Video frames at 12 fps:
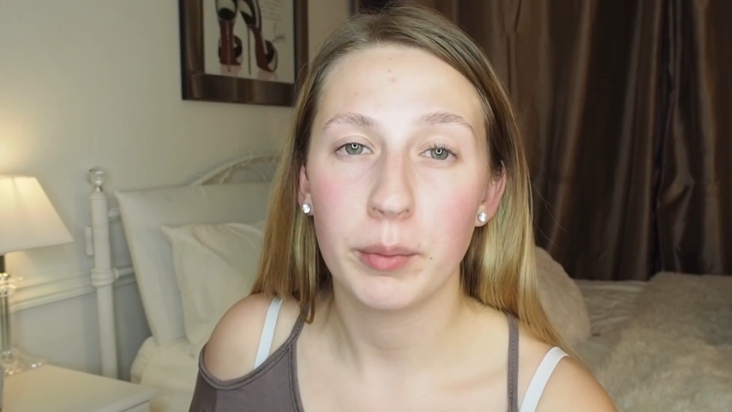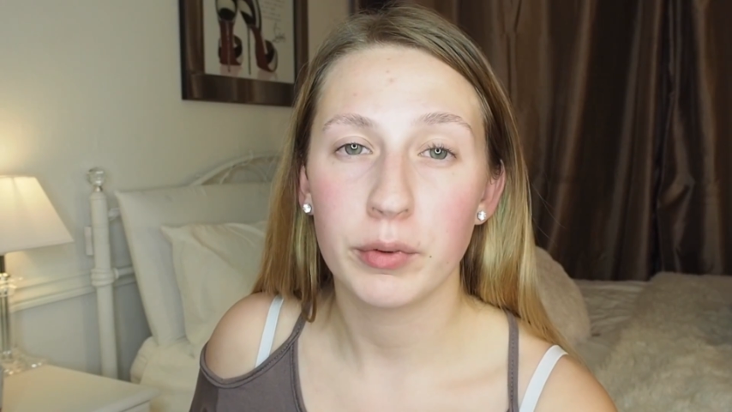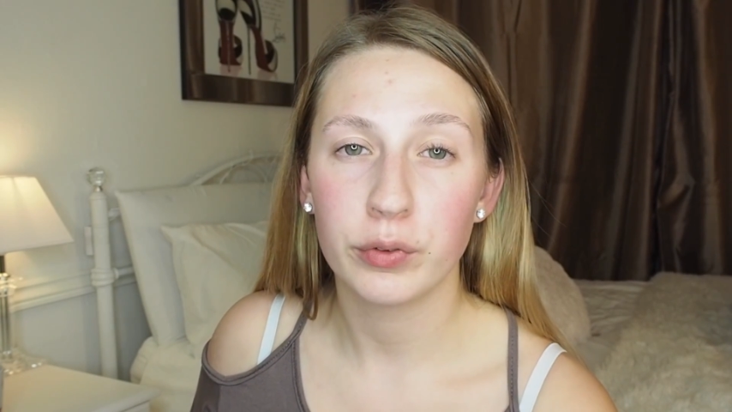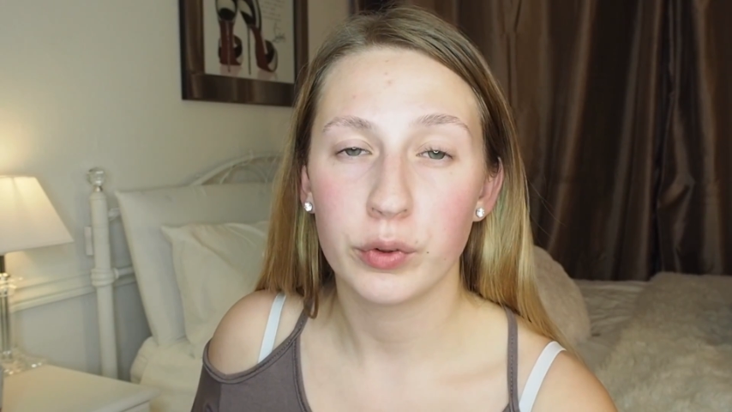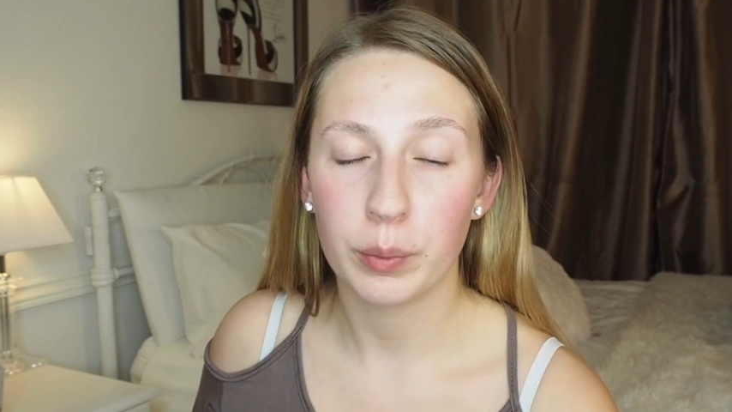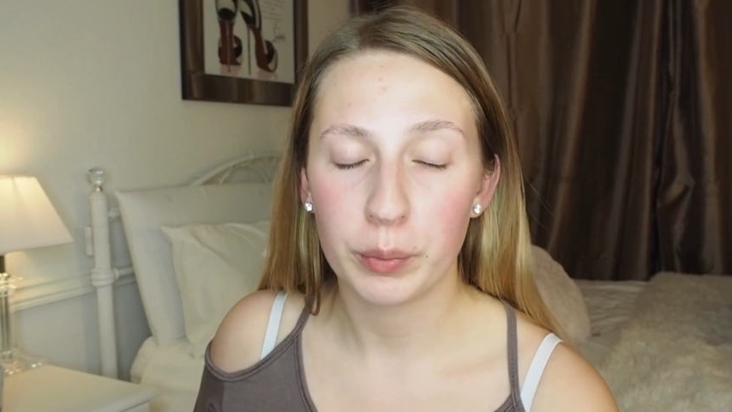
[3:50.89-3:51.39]

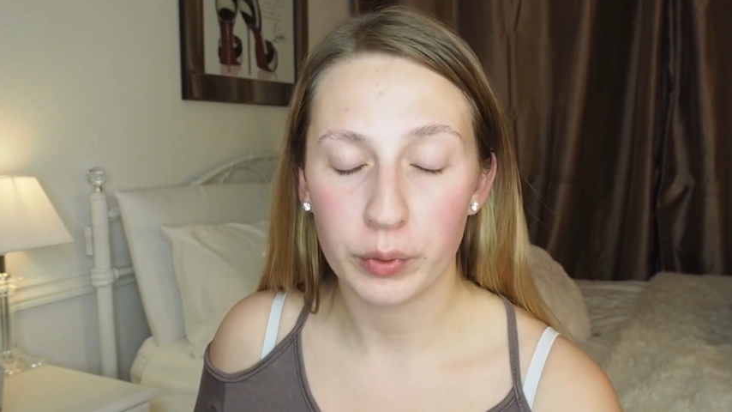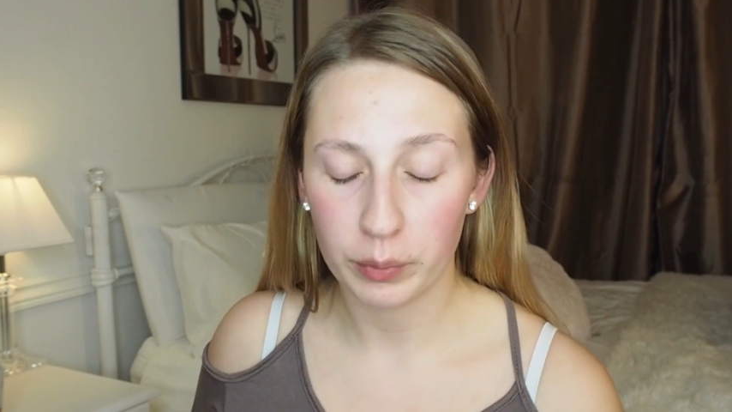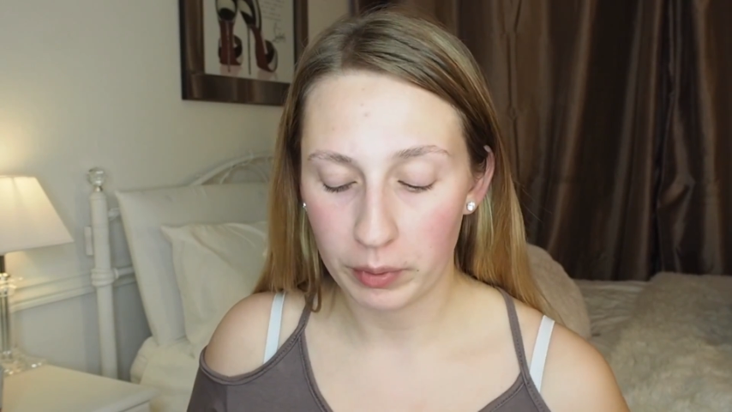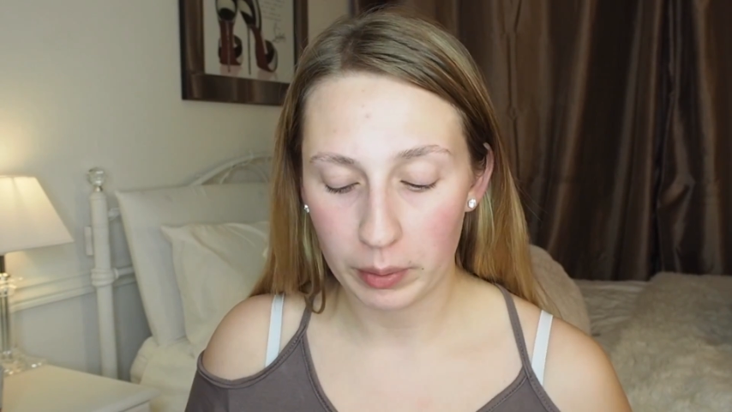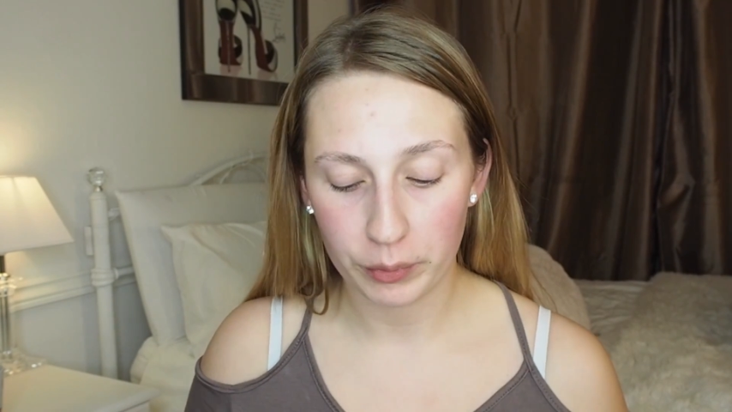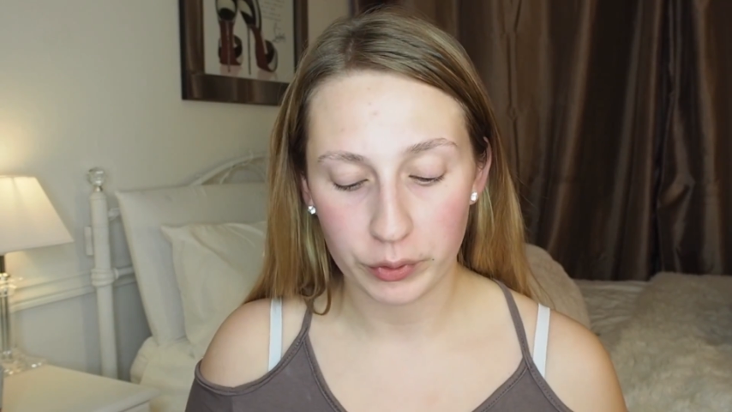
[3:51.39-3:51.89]
before I put the
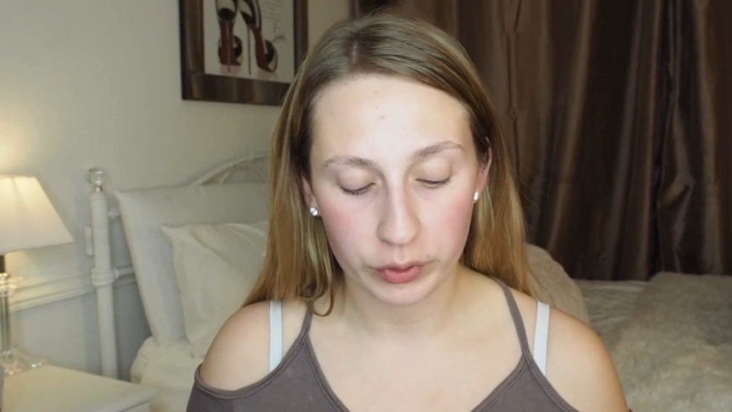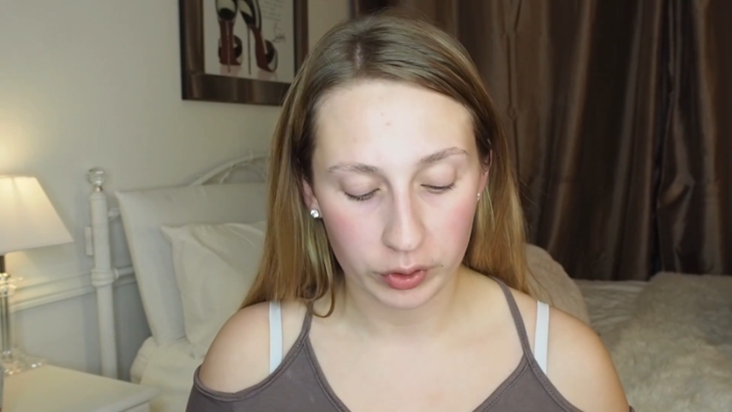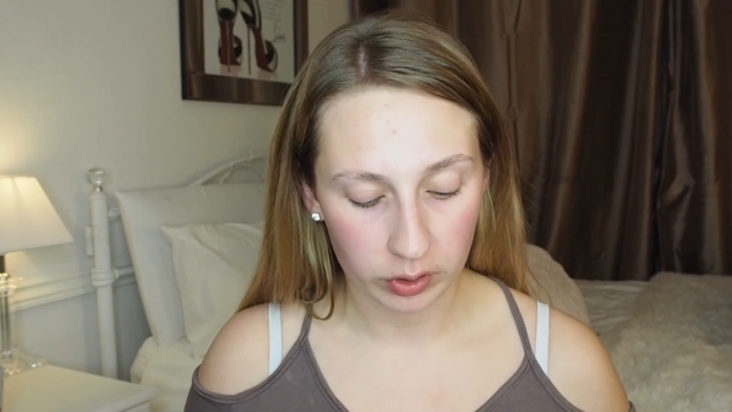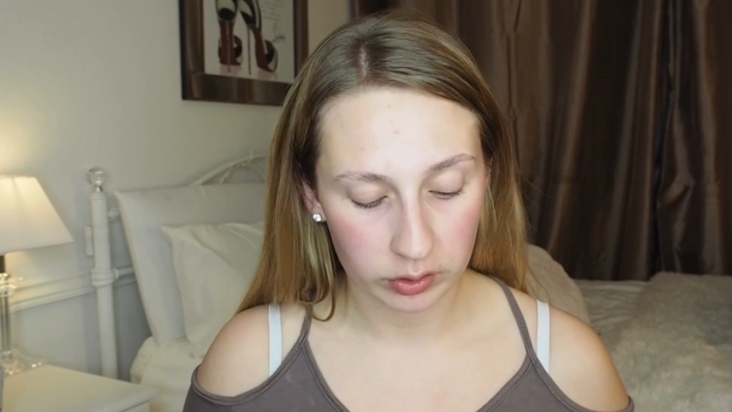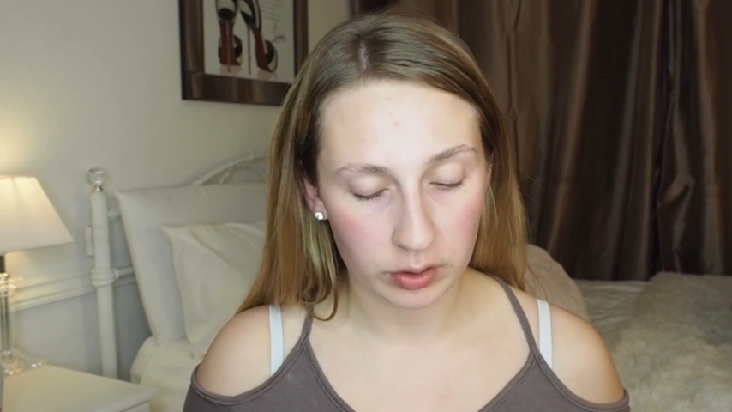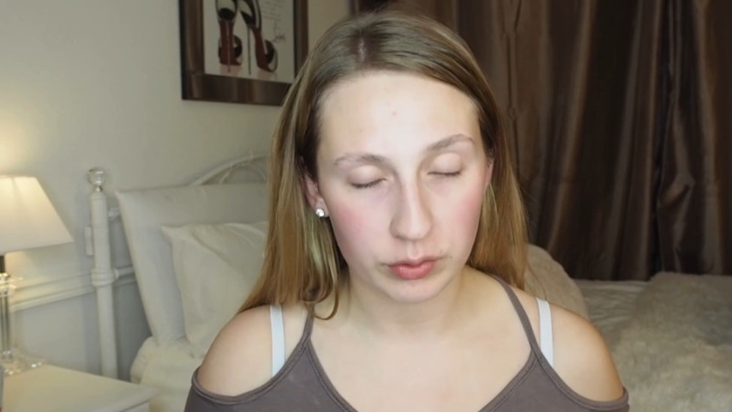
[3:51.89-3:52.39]
brow product on,